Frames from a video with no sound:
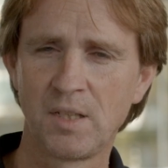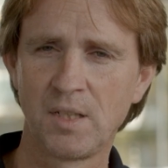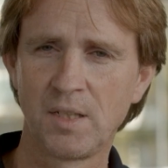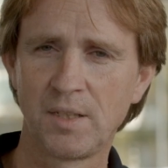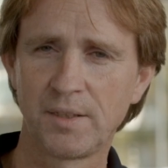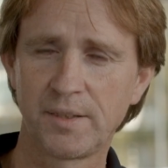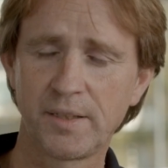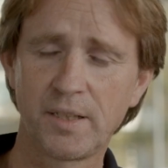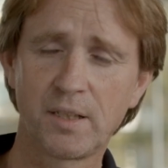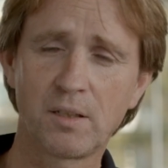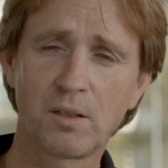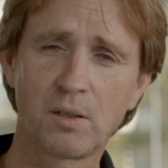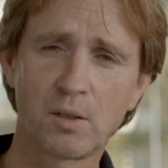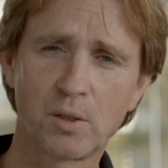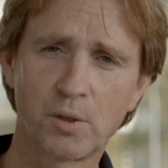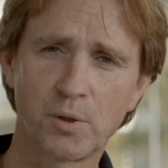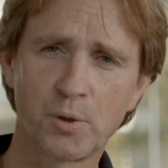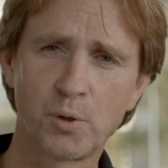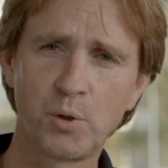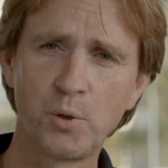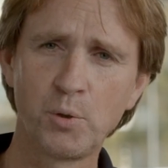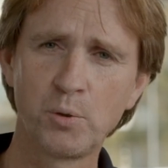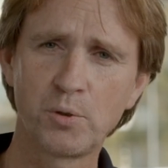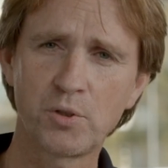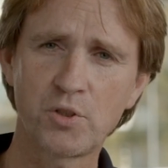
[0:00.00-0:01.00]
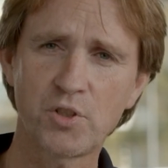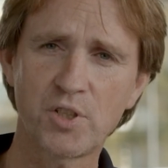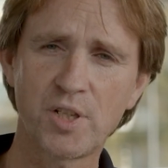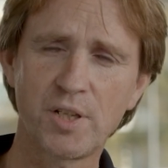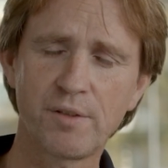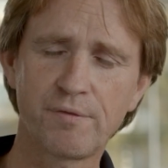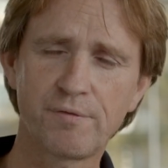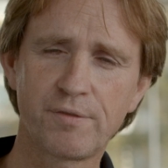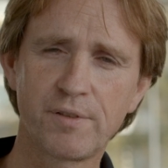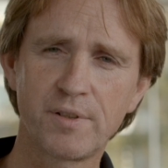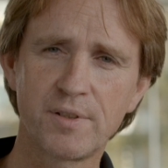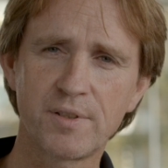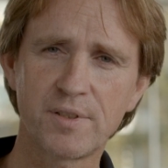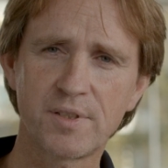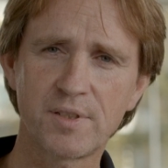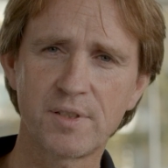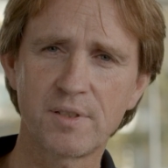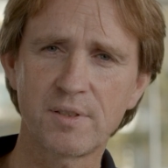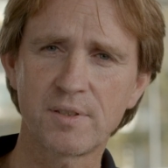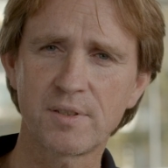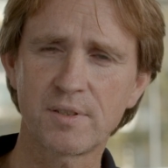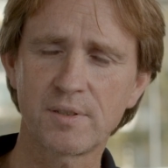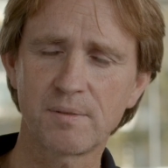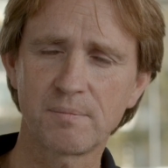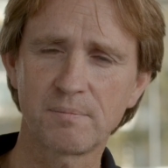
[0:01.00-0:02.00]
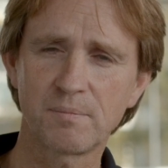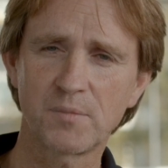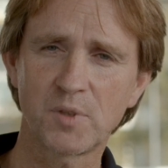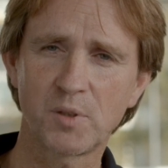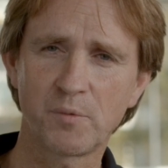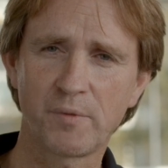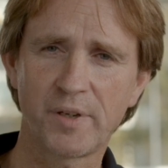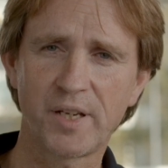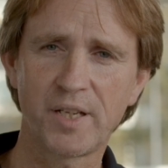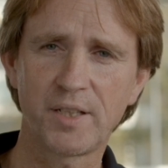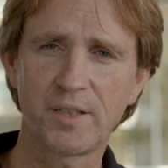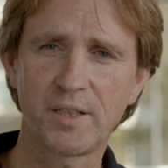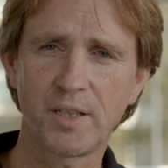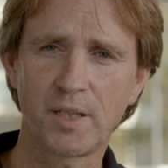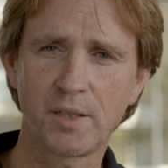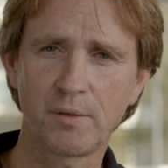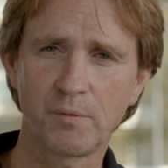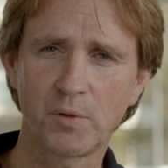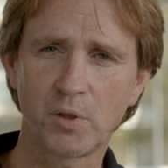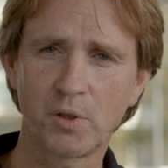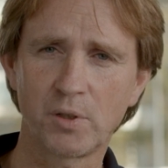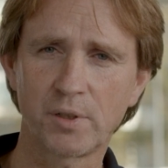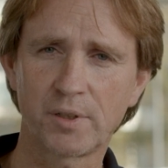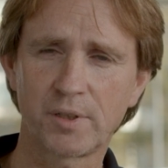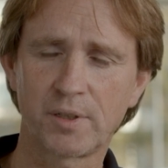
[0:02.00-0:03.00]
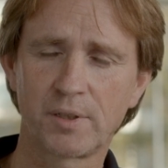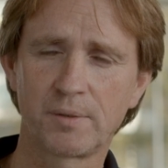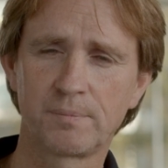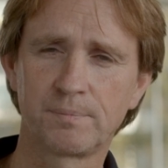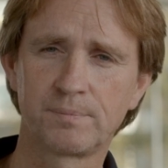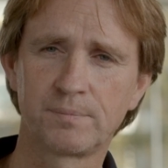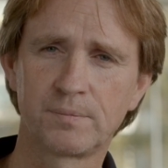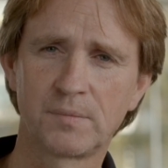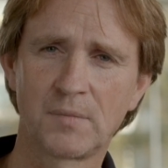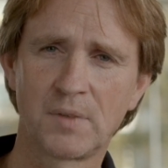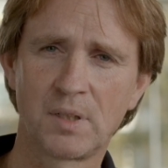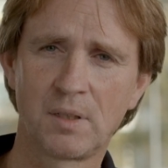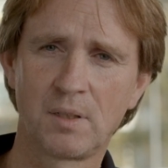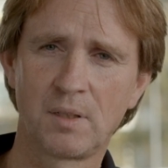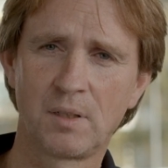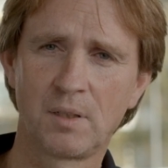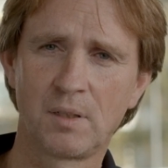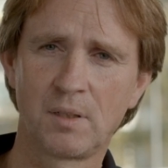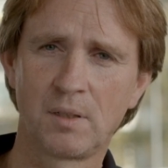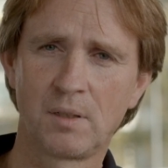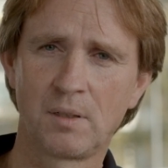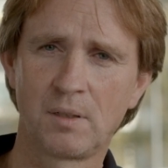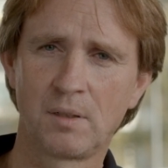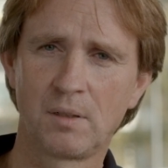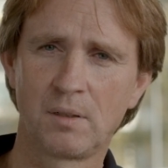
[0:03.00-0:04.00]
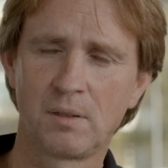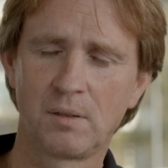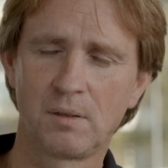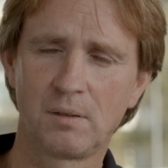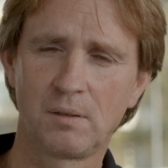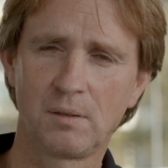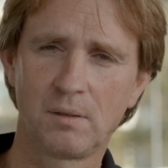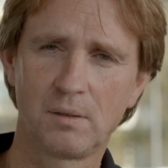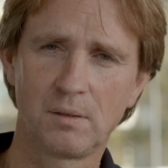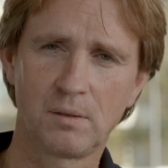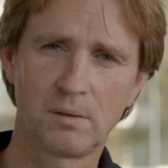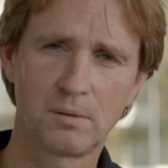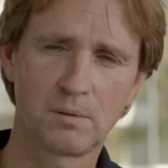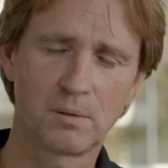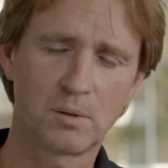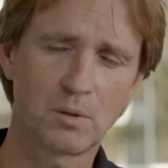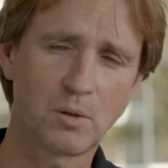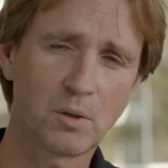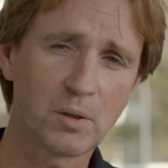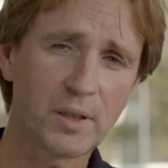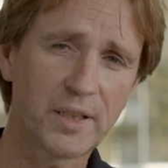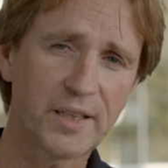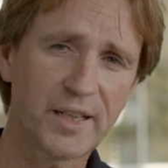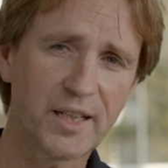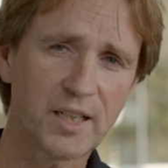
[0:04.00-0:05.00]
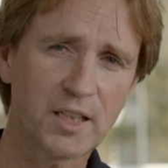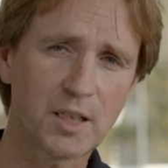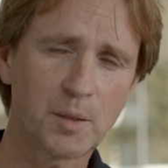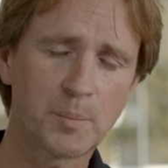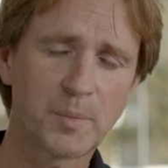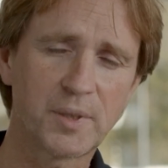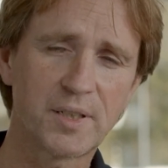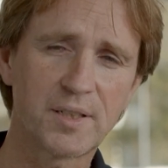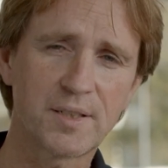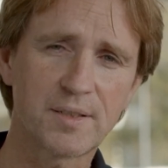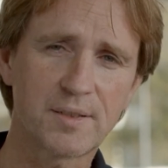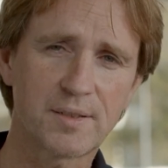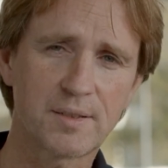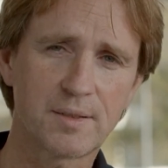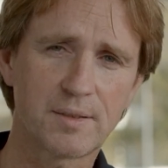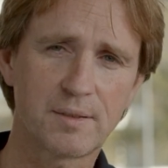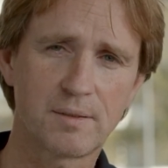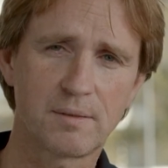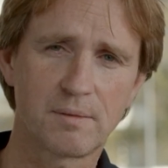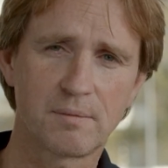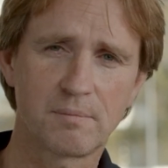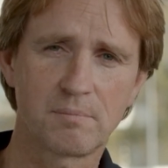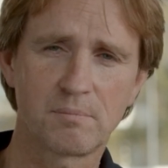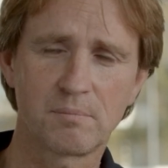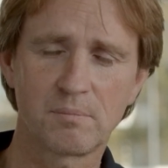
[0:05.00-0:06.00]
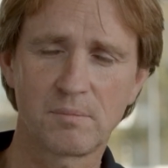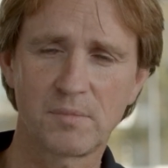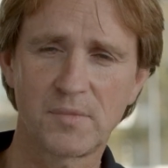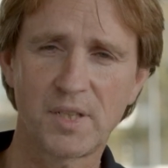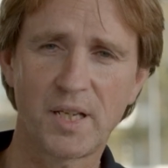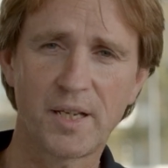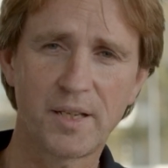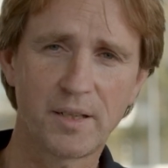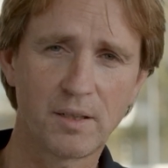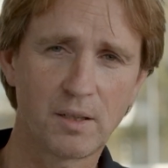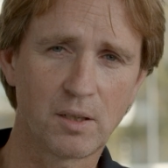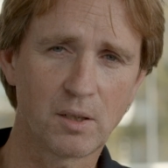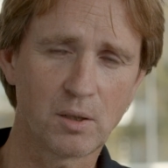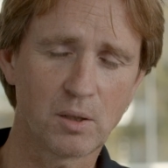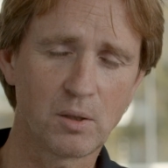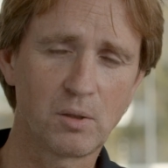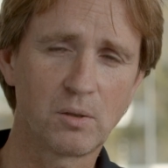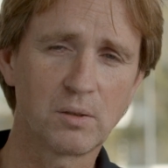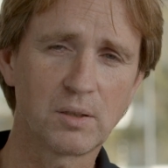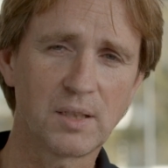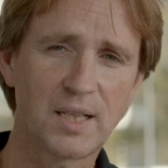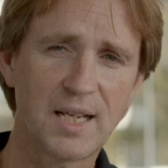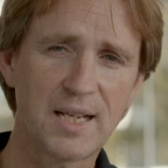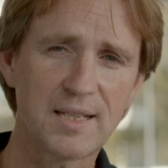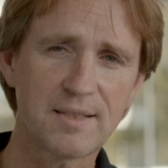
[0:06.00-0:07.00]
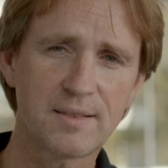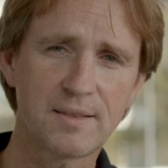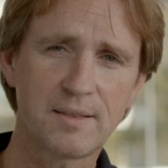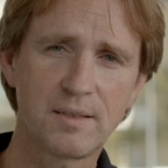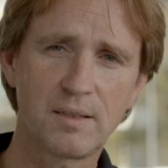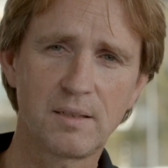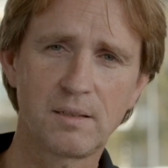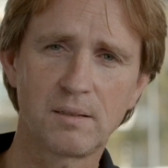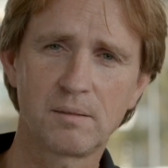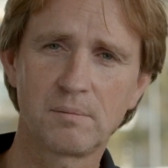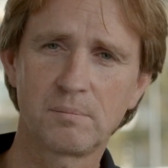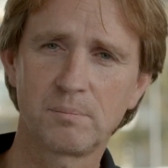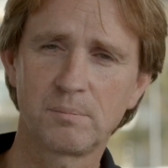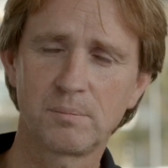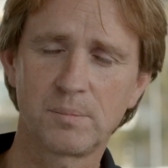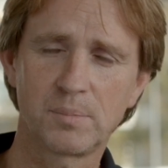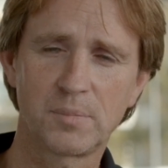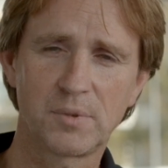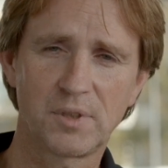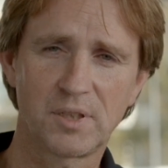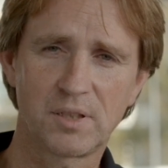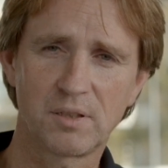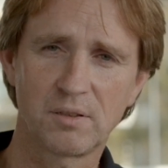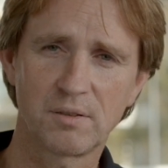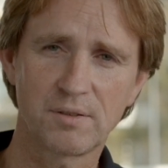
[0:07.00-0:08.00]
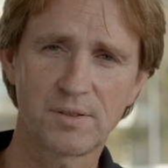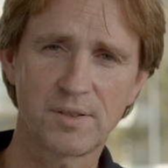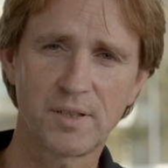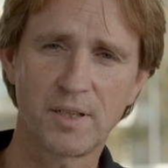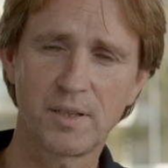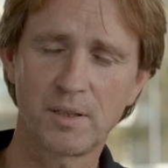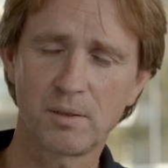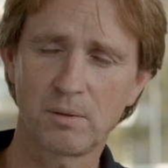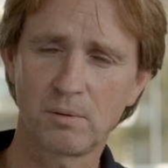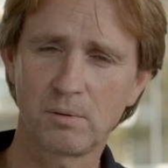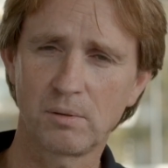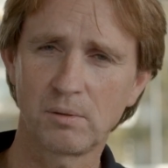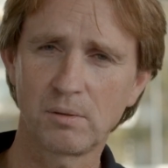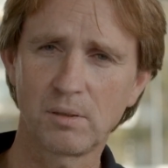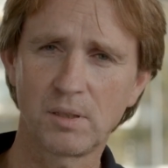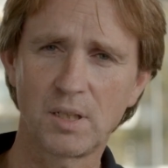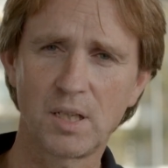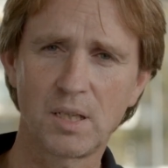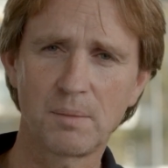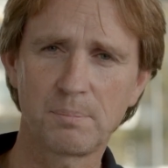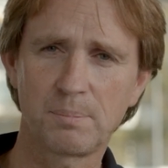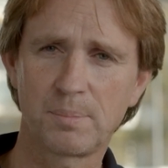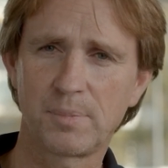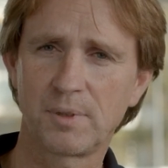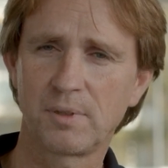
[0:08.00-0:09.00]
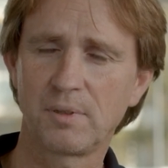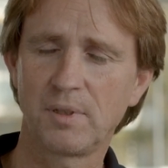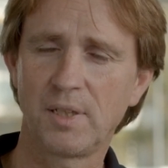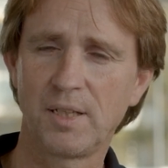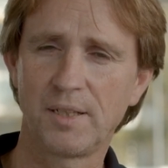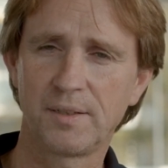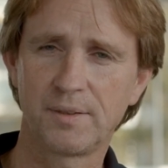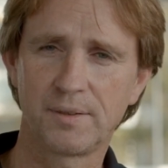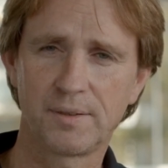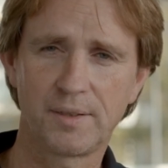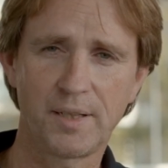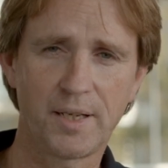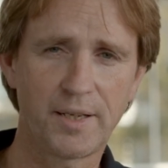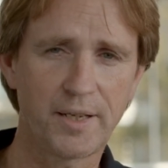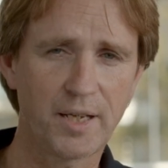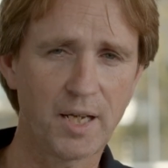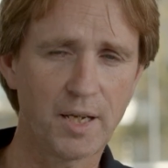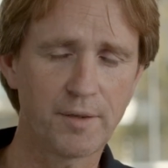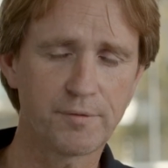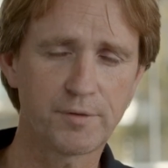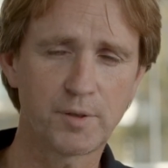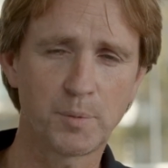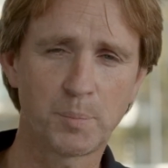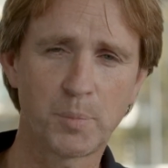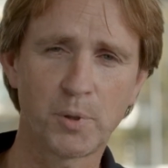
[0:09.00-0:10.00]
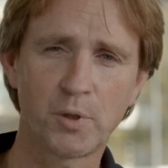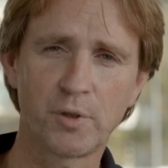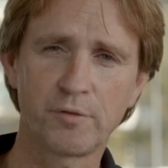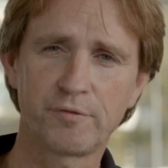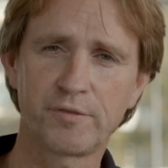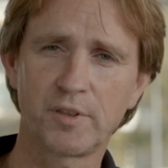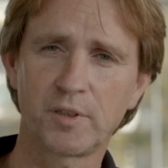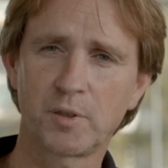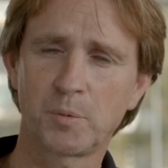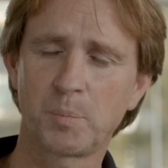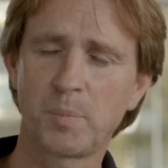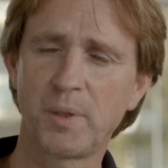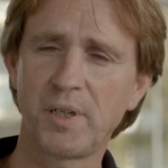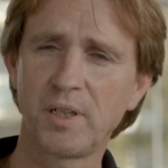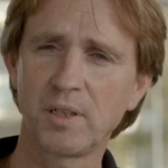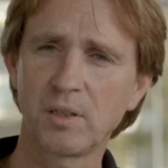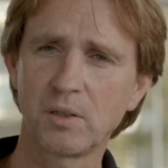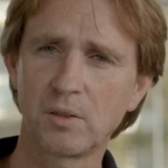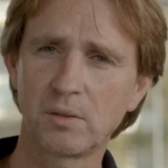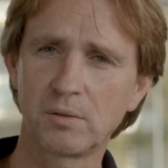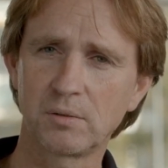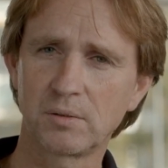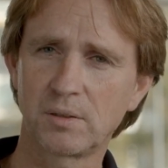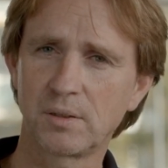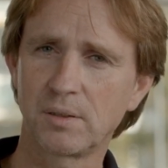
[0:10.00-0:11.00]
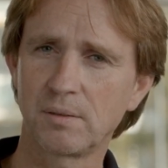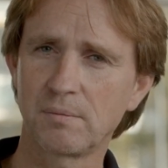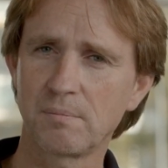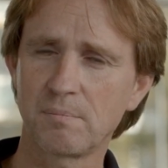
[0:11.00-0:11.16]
There are huge differences the way they work. Rolling elements, they are long lasting because they roll up and they have the perfect preload